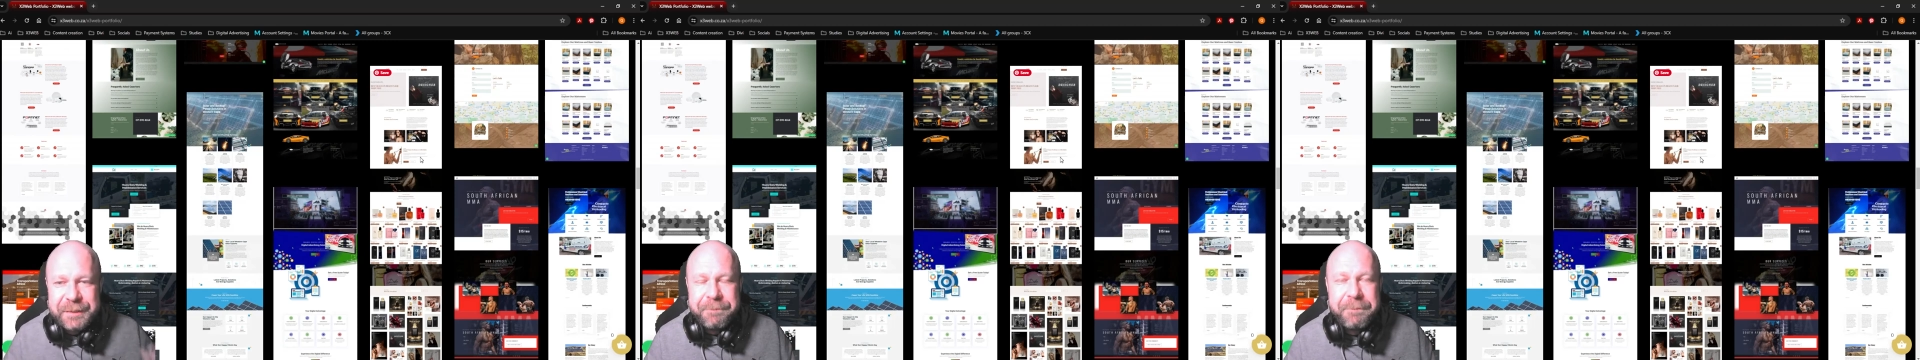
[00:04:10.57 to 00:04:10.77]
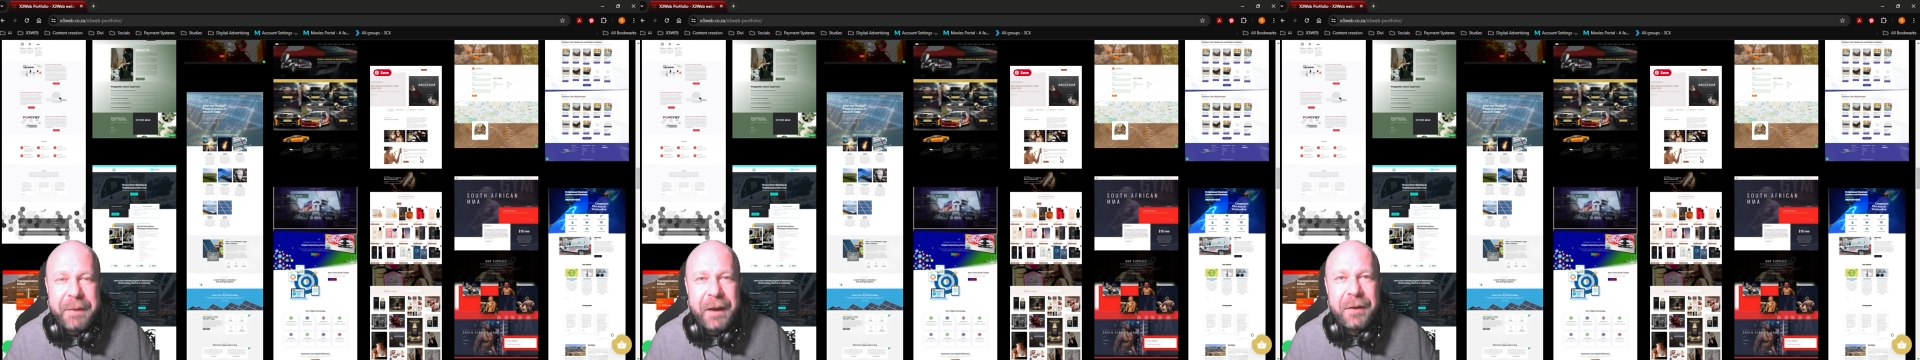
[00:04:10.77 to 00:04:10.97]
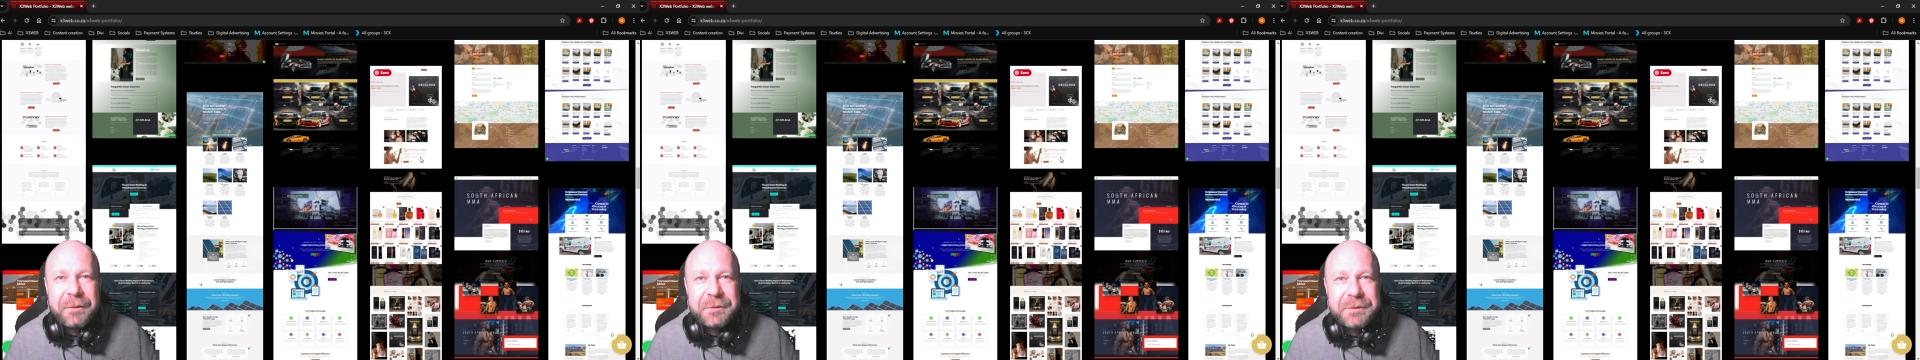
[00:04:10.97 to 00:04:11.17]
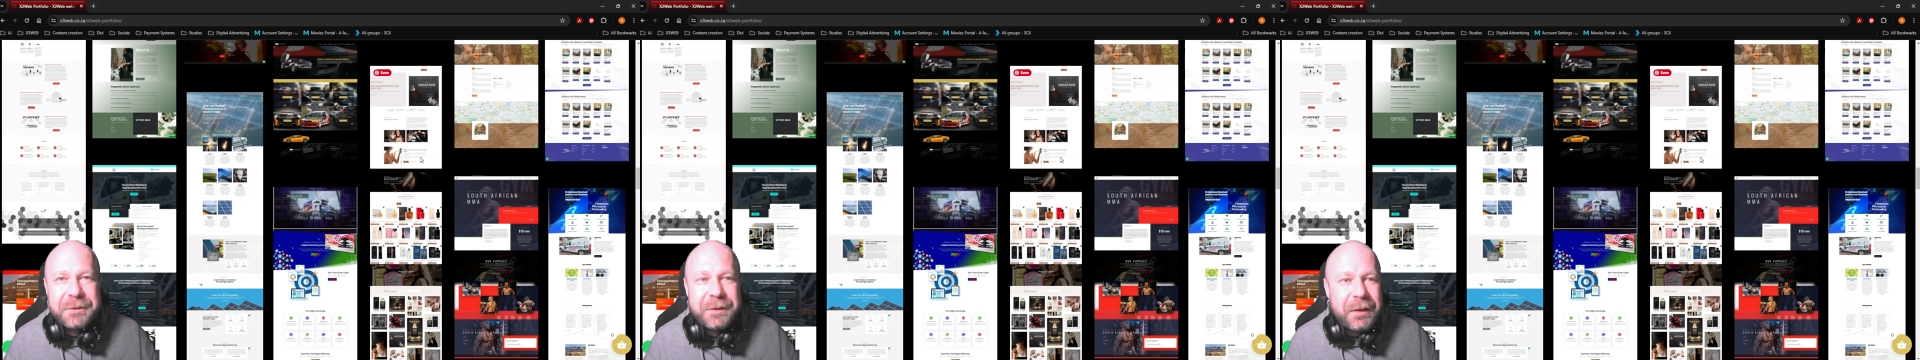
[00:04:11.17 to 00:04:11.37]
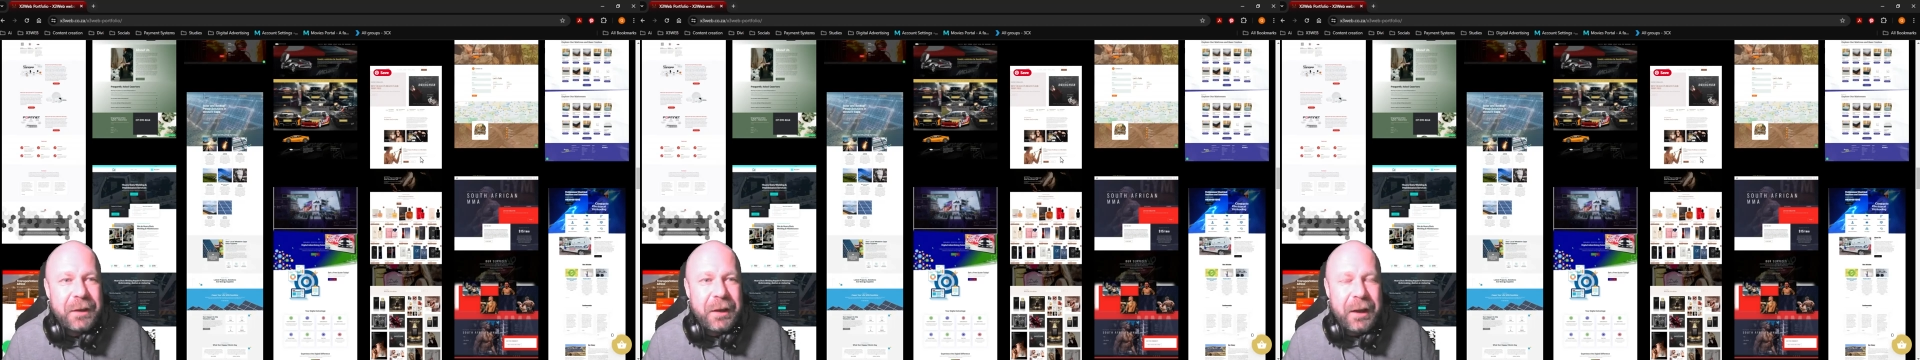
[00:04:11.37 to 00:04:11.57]
about
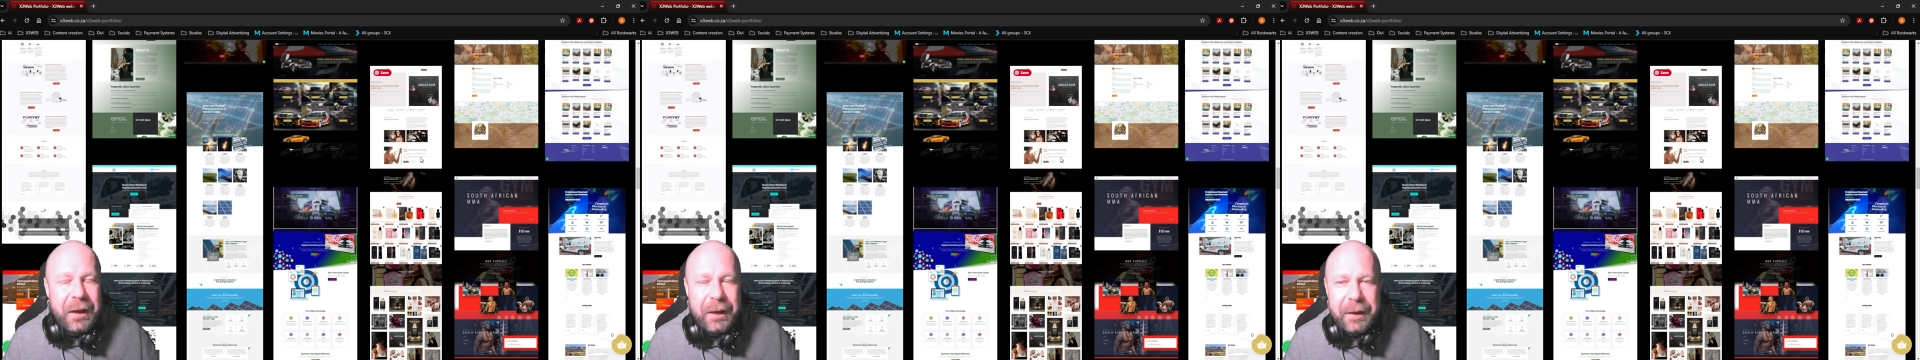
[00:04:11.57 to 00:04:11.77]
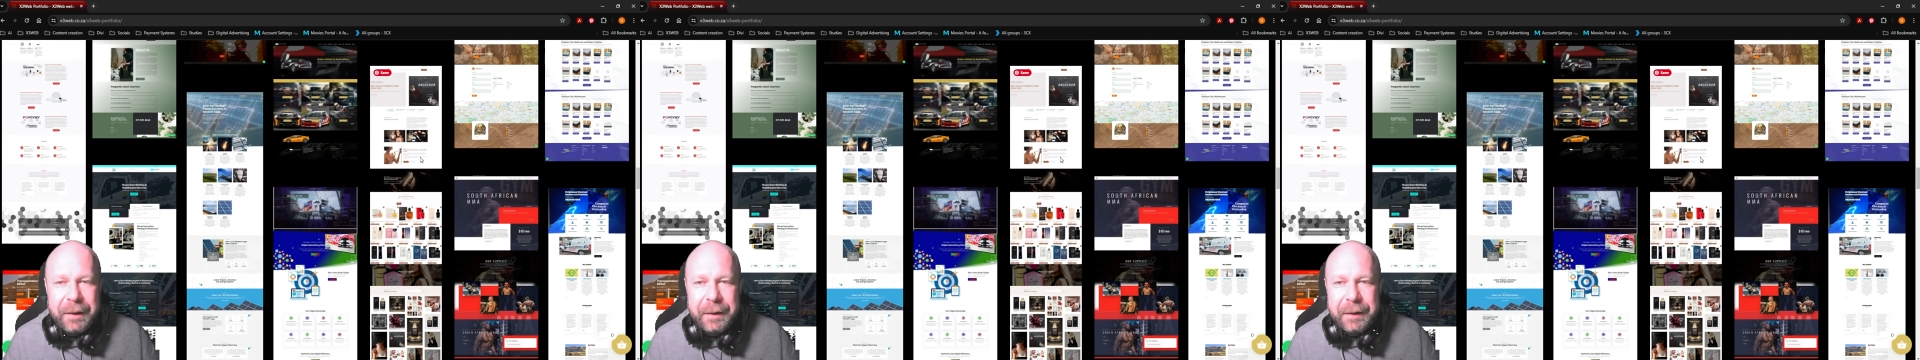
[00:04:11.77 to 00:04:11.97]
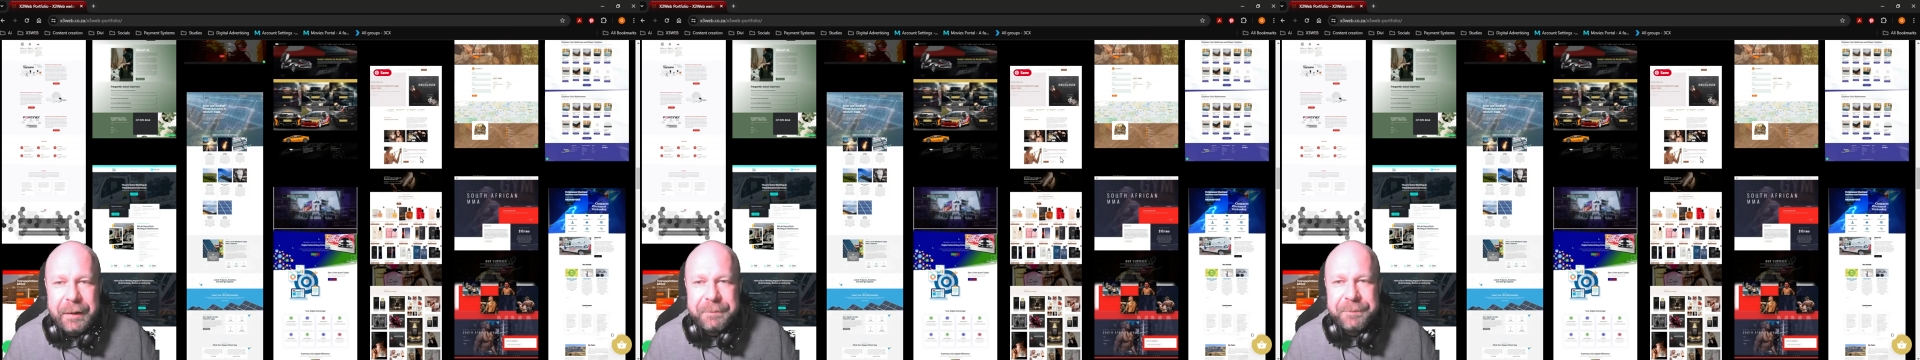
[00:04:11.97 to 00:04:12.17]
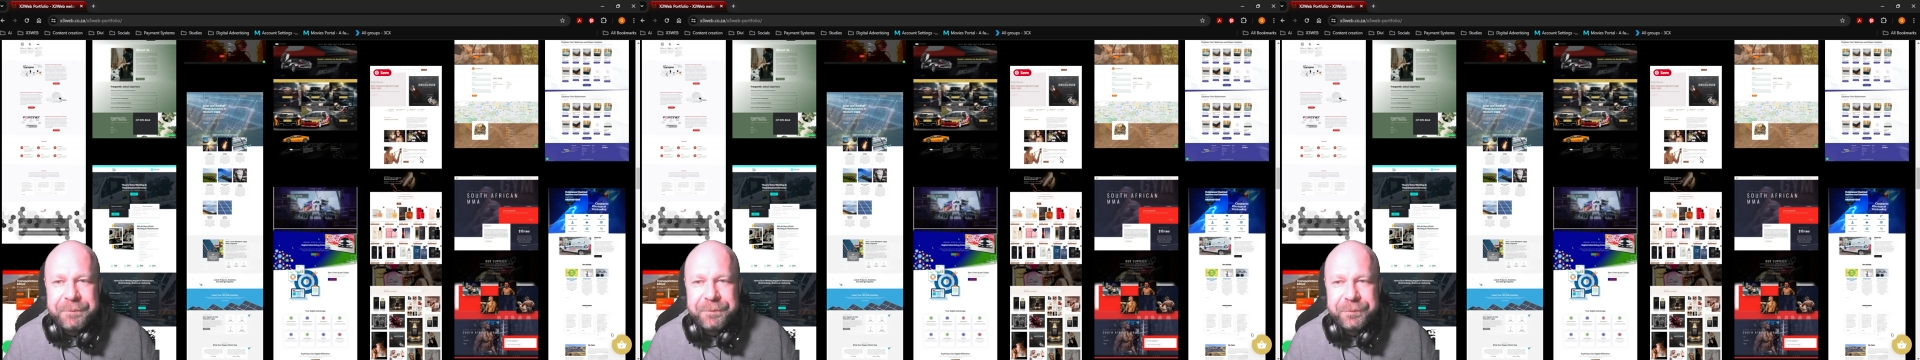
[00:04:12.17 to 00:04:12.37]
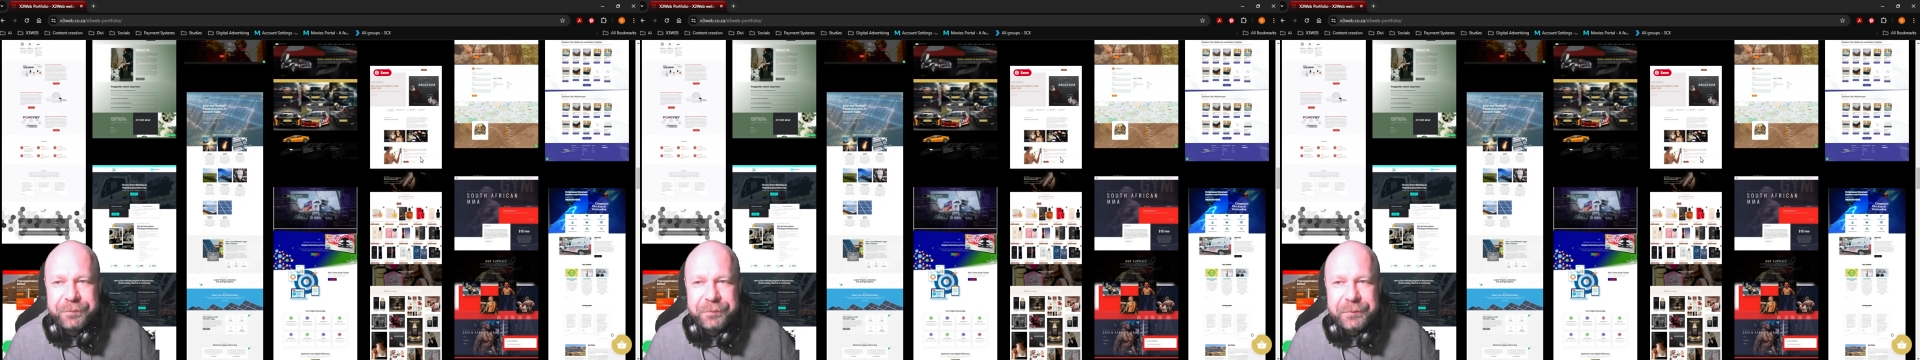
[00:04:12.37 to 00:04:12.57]

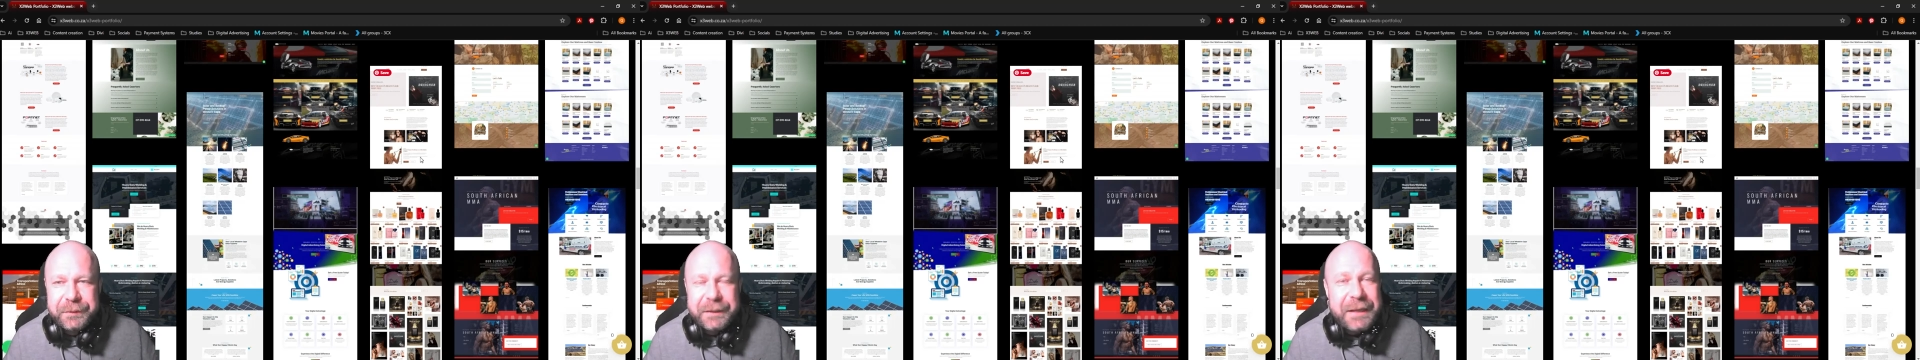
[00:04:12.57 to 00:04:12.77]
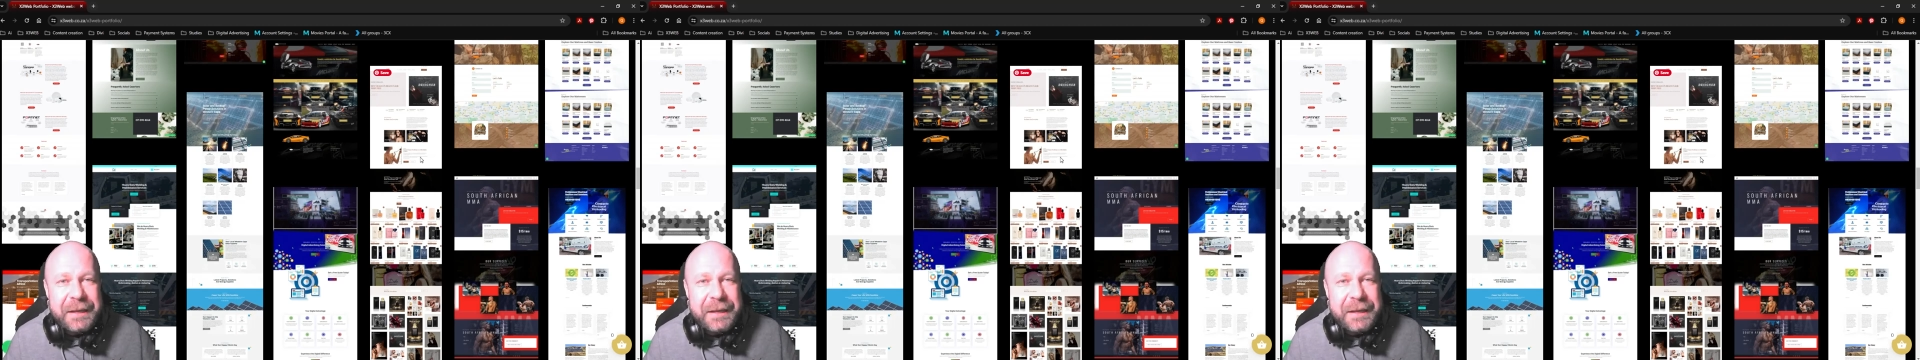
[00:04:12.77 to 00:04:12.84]
um,